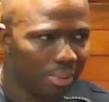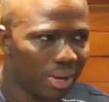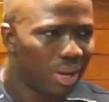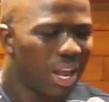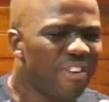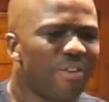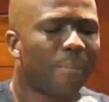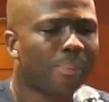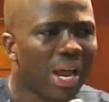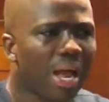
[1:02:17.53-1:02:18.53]
Even
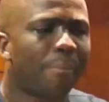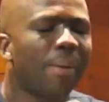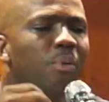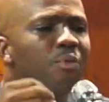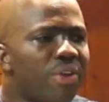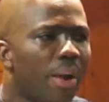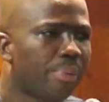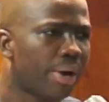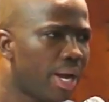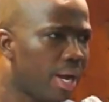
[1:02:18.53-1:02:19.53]
prayer, people fear prayer.
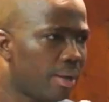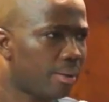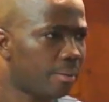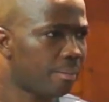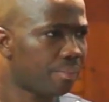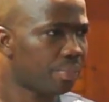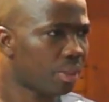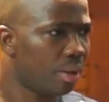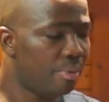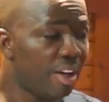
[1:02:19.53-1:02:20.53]

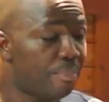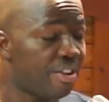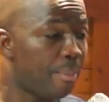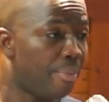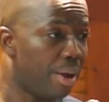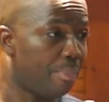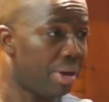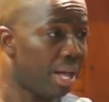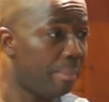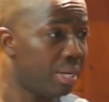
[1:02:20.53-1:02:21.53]
Prayer, prayer, prayer, prayer
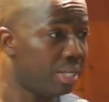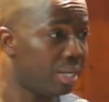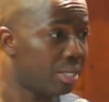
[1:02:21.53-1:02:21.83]
meetings.